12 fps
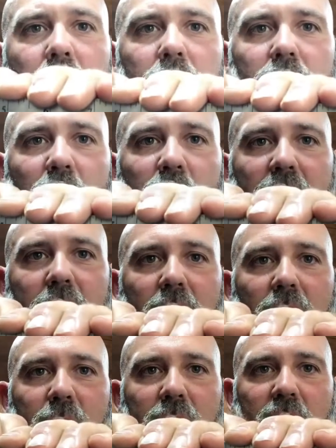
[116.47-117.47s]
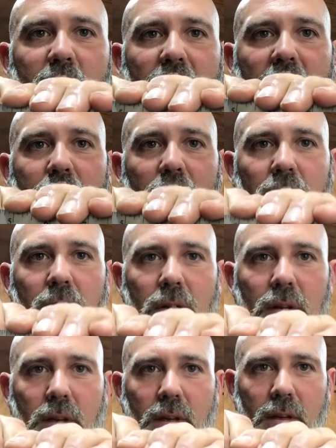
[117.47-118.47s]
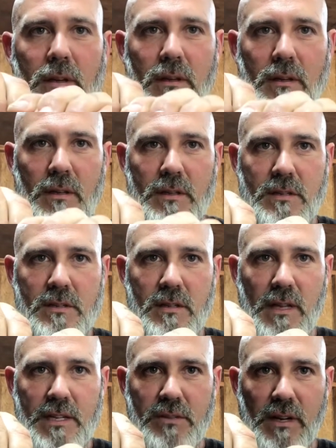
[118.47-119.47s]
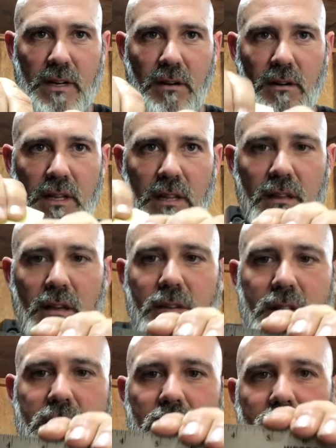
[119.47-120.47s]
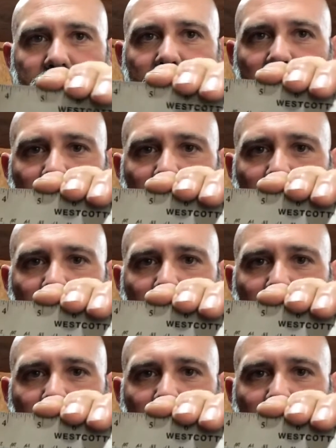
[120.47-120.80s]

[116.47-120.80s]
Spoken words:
it'll pick it up, but the paper, it just slides right underneath of it. So it's got a